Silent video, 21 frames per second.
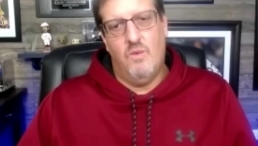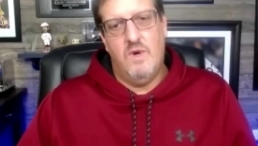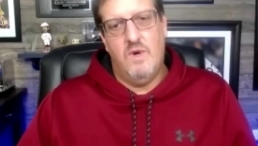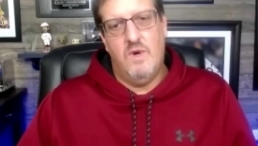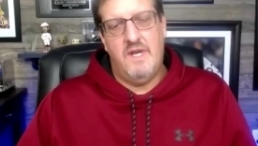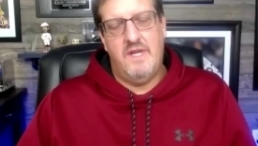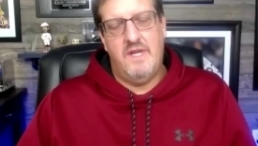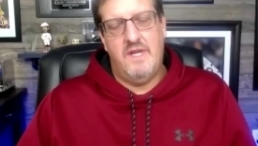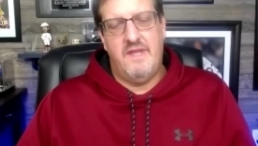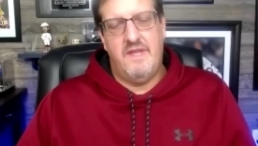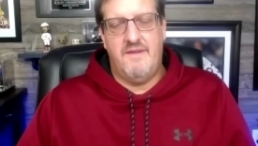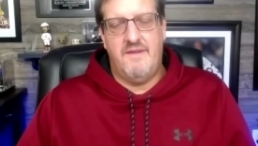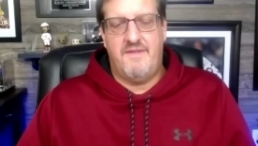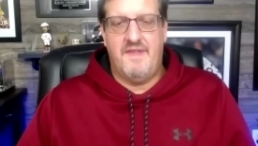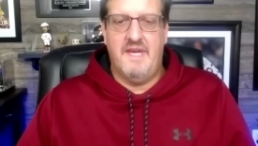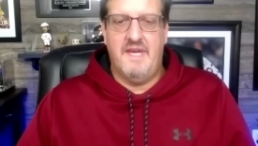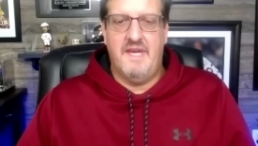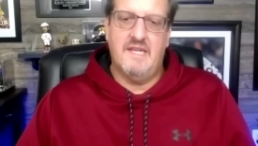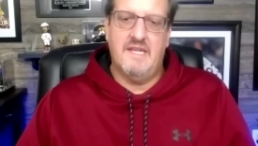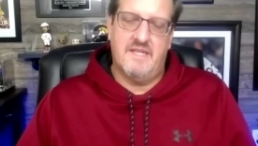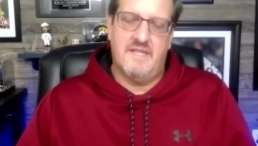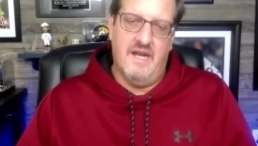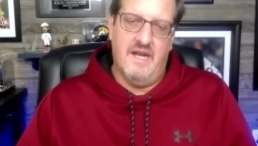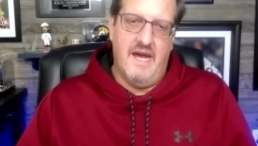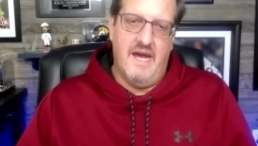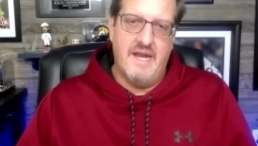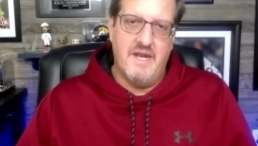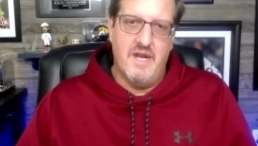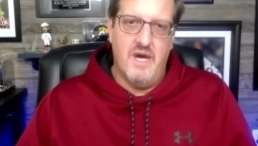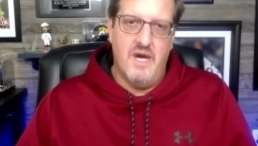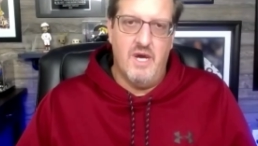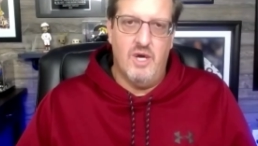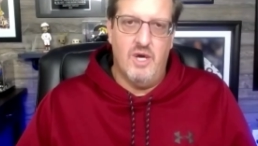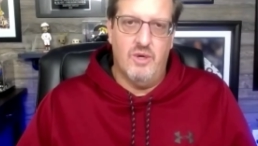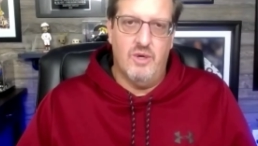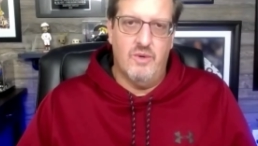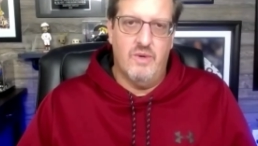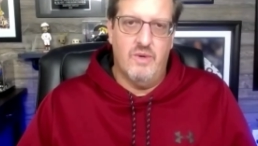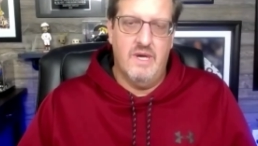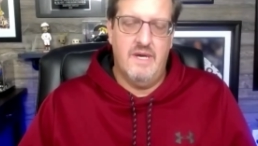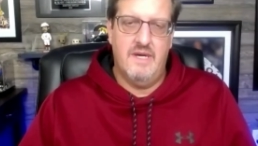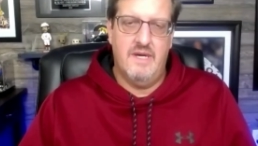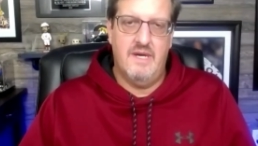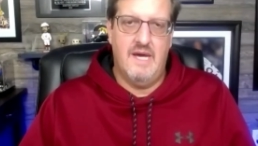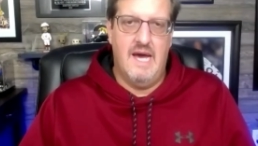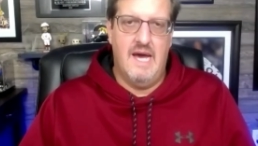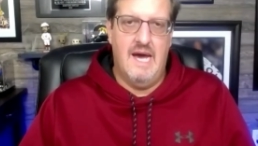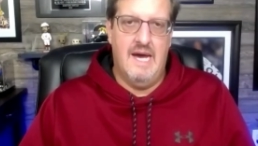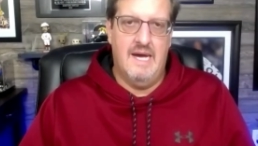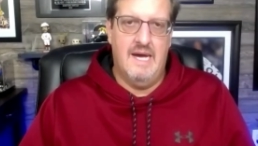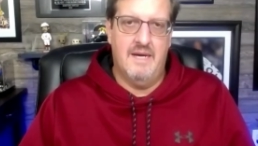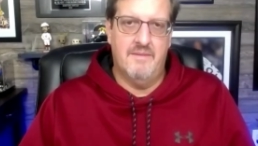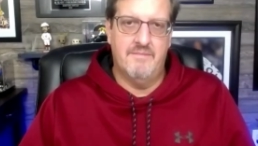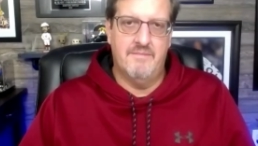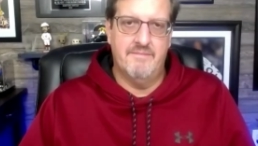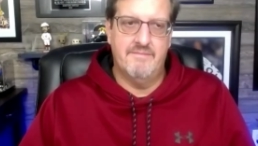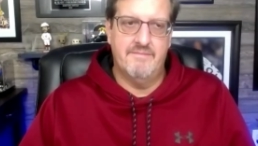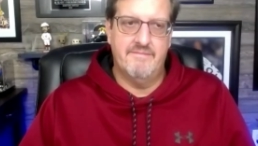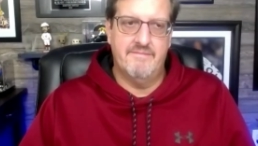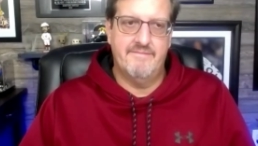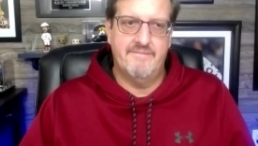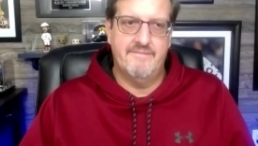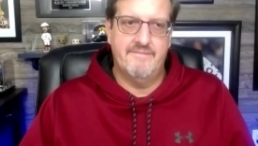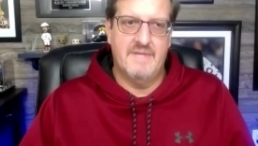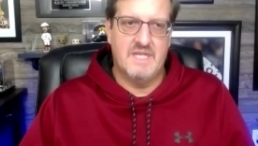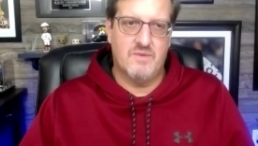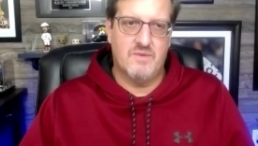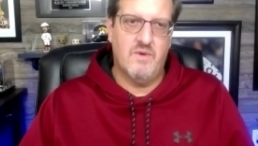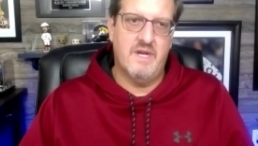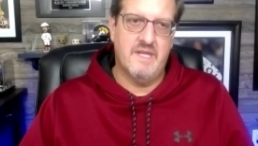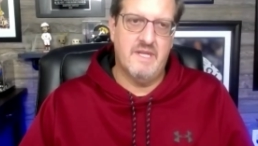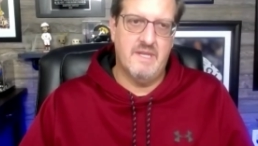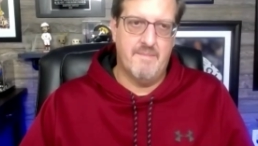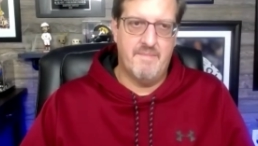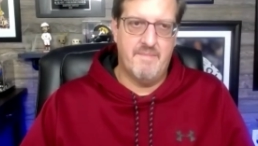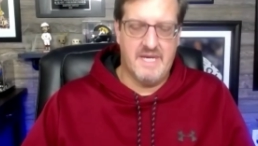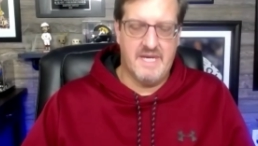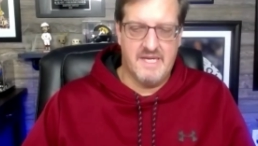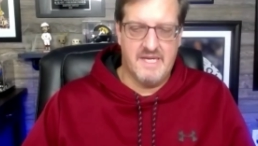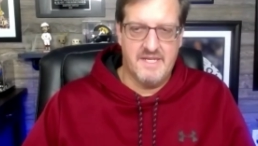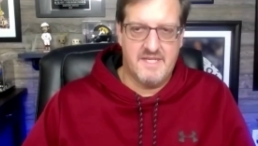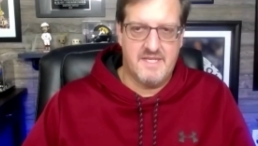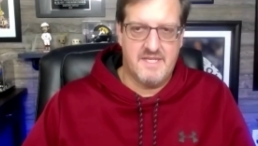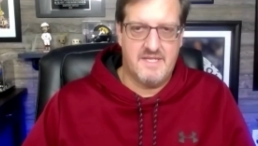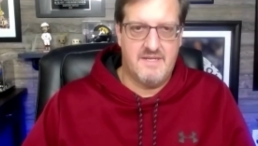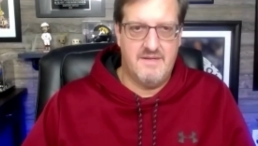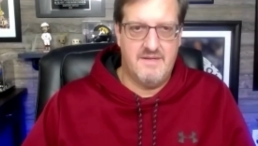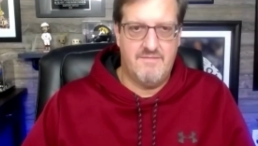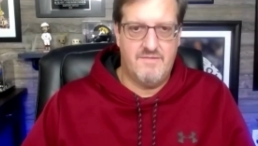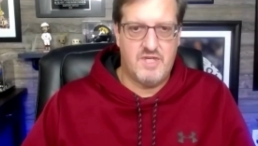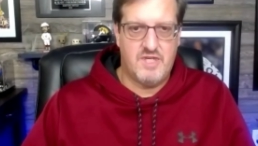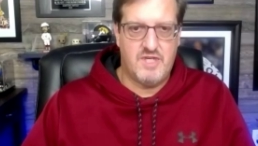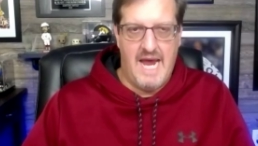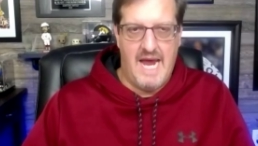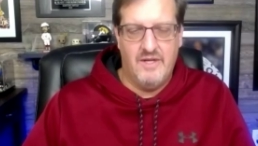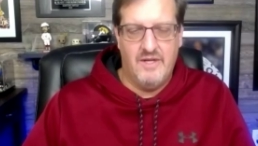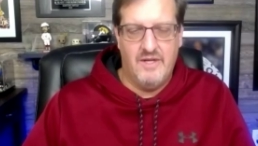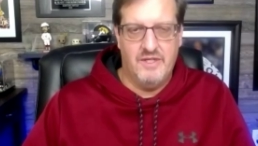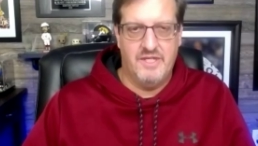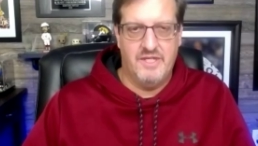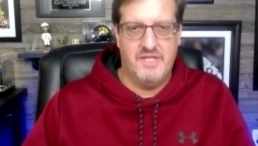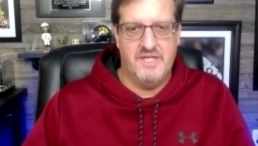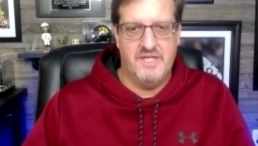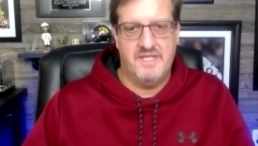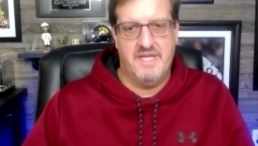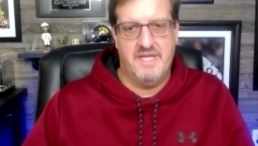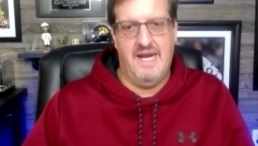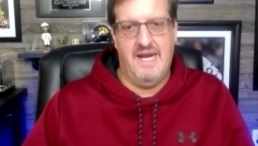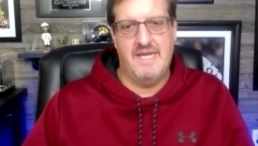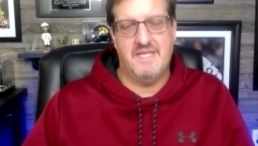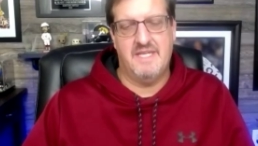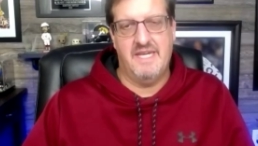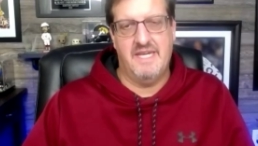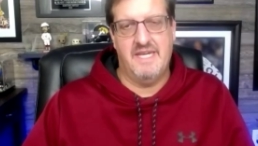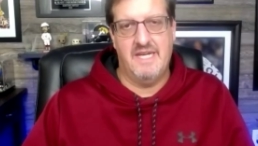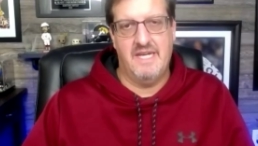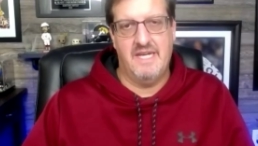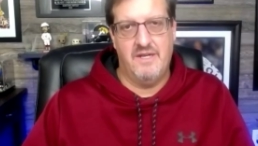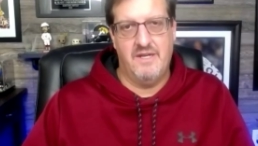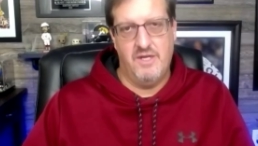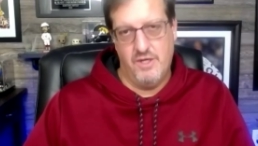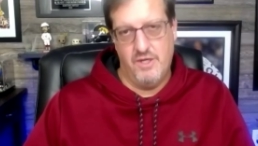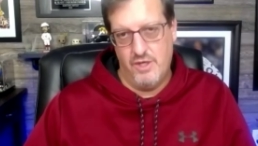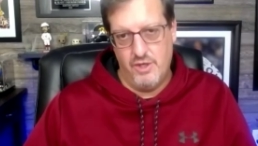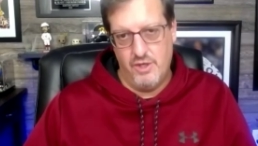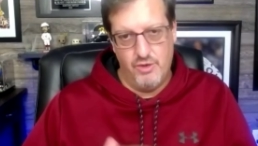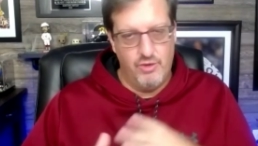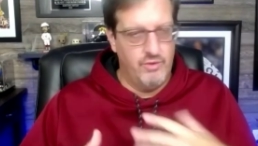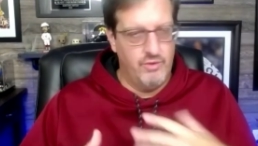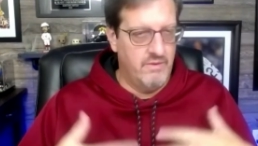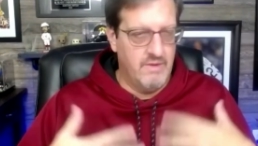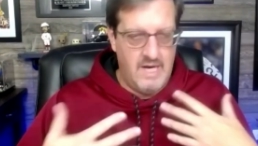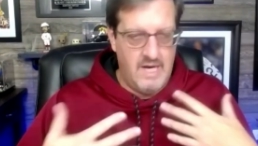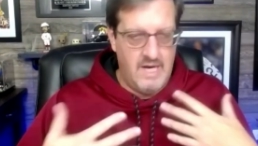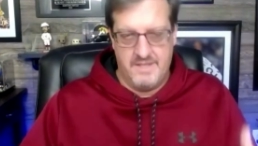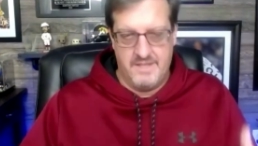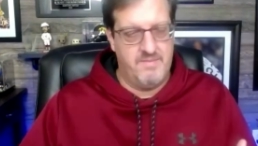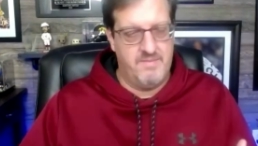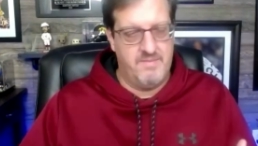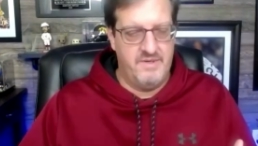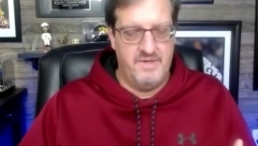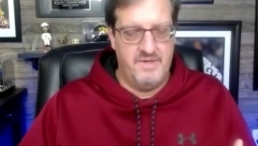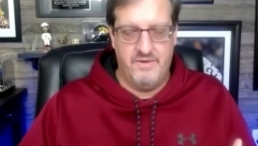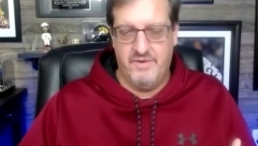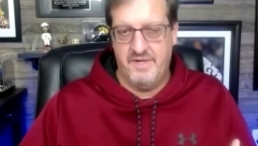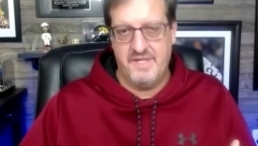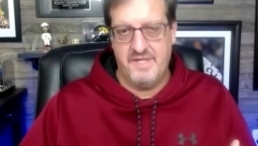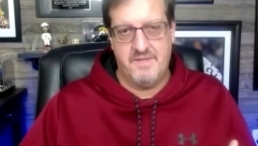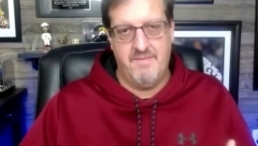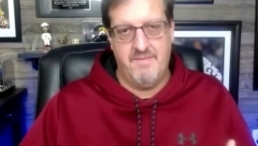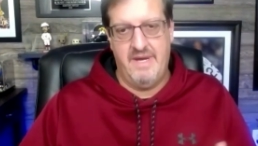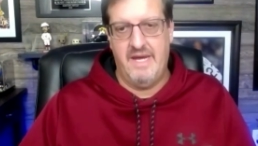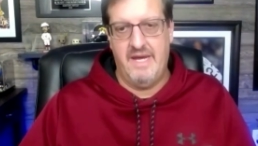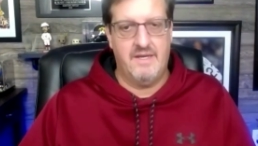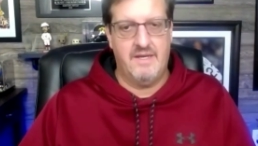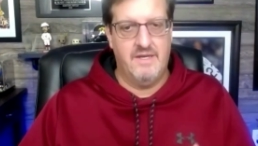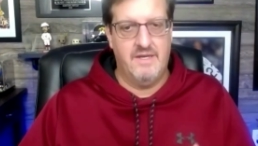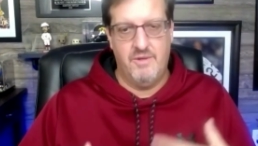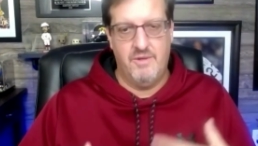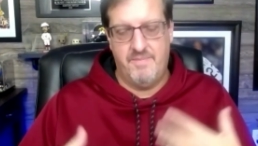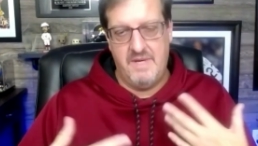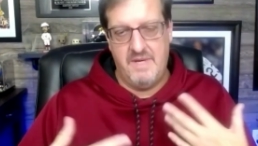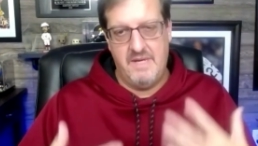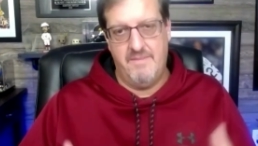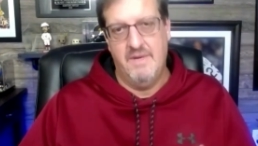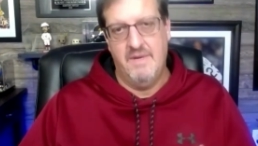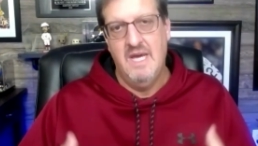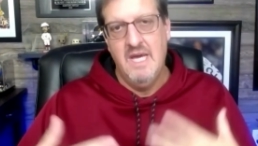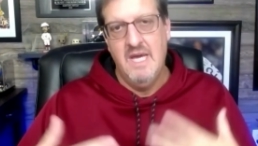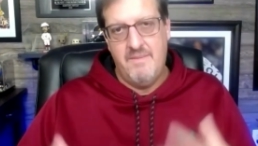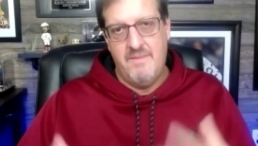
one of the things that I know um, is one of the biggest challenges that I see new entrepreneurs make, new people,